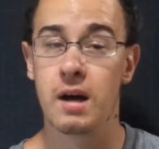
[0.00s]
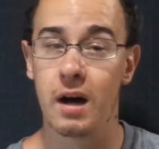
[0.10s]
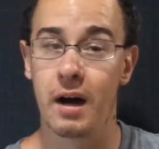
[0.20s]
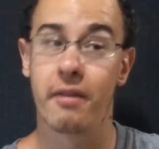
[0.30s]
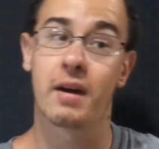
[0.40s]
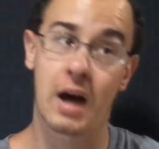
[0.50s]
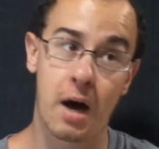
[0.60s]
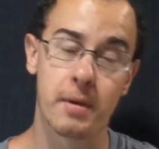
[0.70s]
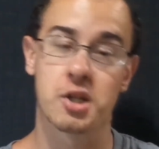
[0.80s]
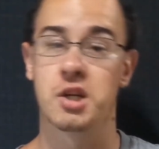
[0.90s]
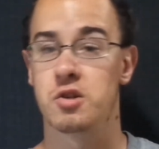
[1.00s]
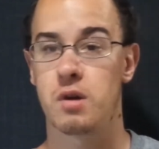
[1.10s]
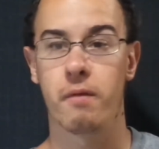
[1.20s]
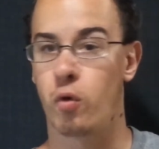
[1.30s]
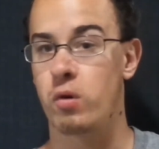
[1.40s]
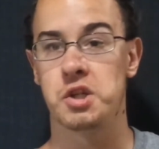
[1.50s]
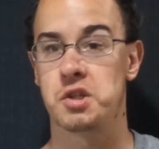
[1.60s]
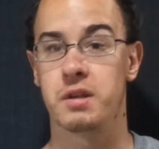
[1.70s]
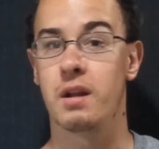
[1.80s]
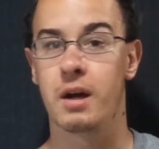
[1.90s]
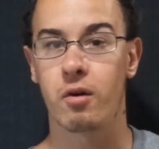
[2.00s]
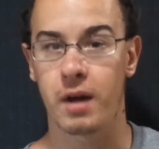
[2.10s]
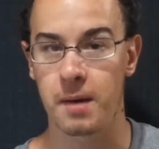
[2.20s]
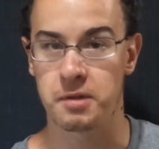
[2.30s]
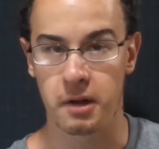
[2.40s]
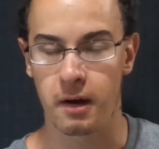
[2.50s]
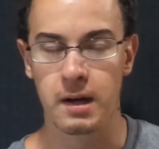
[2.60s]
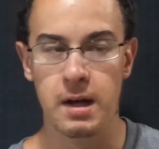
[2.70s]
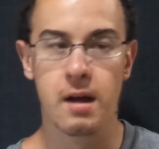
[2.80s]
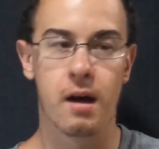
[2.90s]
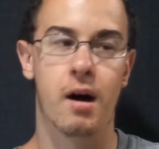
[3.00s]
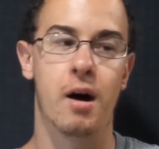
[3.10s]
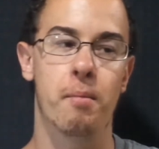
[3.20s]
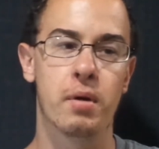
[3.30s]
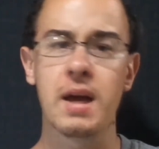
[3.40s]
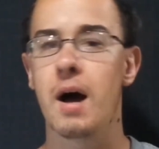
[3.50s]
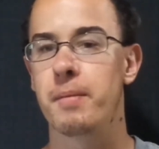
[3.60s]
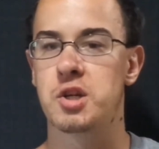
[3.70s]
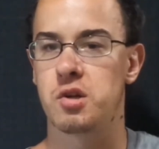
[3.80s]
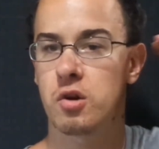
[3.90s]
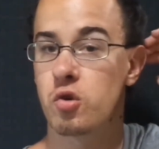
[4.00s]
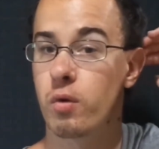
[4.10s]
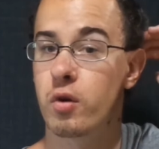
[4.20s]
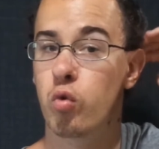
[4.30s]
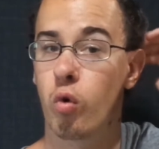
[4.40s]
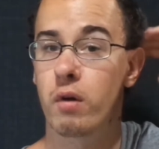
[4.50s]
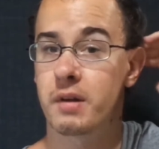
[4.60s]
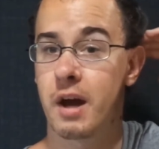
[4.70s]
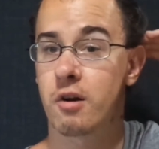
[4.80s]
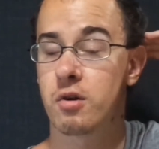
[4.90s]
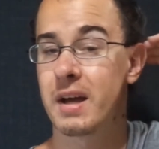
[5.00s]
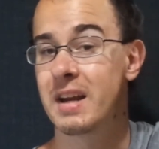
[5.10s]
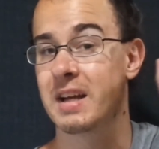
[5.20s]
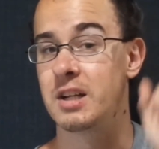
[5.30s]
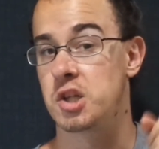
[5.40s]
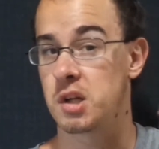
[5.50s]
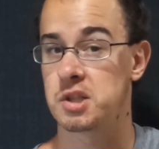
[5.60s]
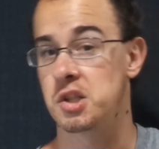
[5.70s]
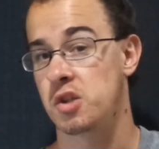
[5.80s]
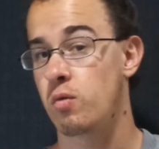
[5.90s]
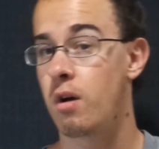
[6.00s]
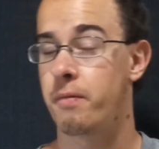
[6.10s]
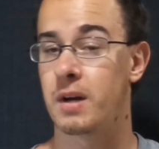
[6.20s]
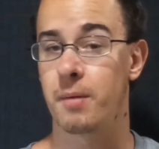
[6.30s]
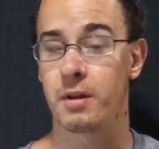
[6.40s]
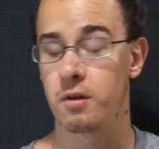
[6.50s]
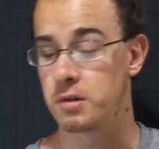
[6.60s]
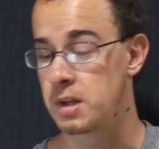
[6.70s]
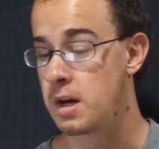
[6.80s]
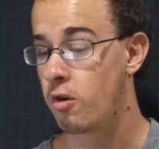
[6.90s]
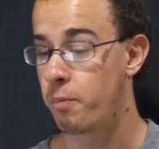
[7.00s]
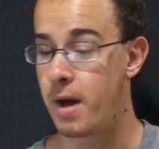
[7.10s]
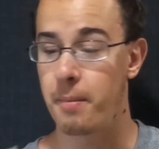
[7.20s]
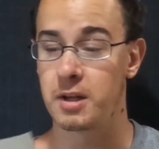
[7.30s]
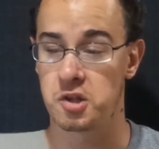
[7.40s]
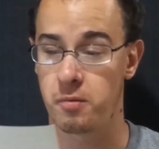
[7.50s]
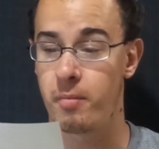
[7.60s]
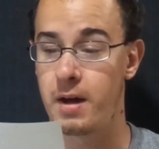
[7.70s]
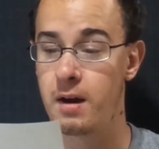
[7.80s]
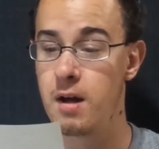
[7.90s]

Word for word: Uh, in the comics, she's of course she's in the Lego games, duh. Um, but yeah, I mean, she's also really cool with the character in Injustice as well. I forgot about those with Batman, Superman.